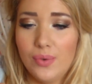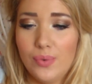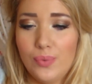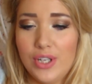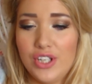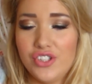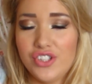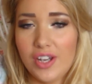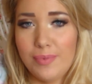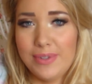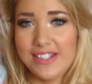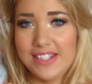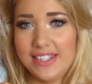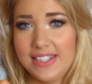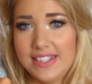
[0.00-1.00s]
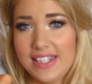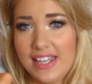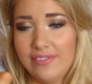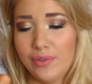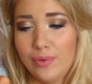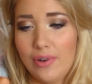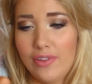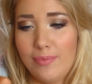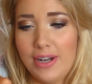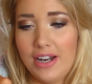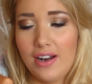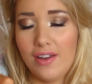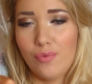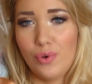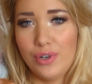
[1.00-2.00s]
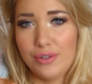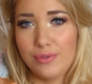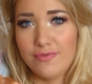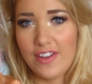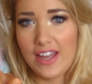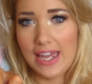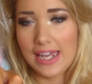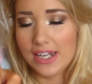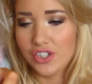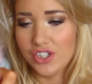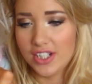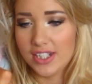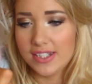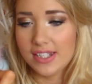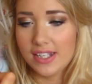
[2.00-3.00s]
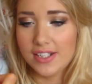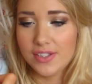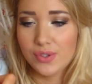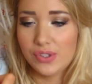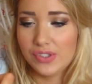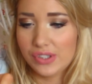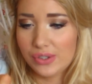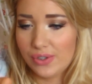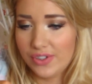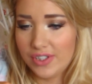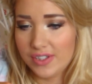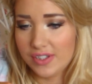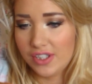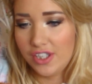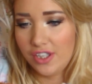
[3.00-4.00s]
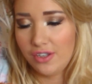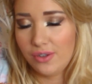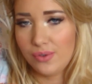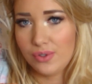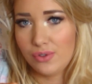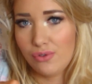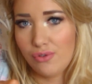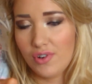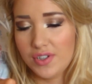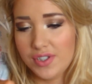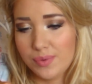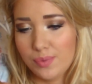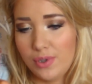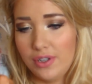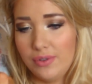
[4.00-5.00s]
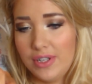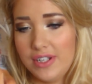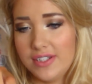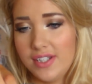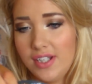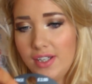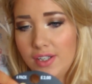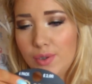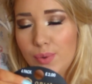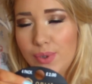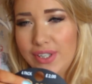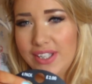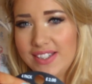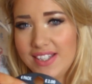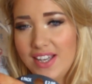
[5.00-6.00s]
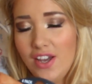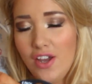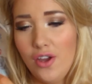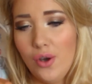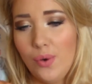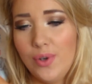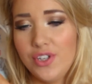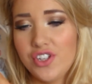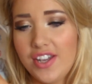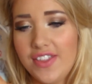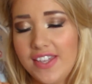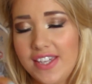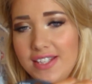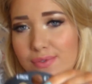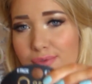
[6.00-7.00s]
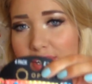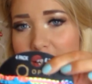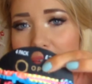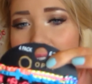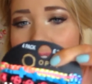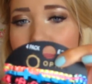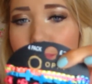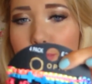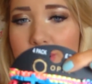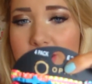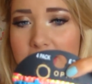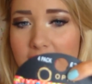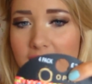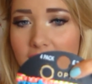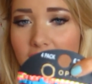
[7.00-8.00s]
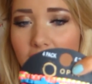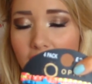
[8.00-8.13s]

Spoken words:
which I've been seeing these everywhere at the minute, and I've wanted one for ages. And it's also got this cute cross one in turquoise, which I think is really, really pretty.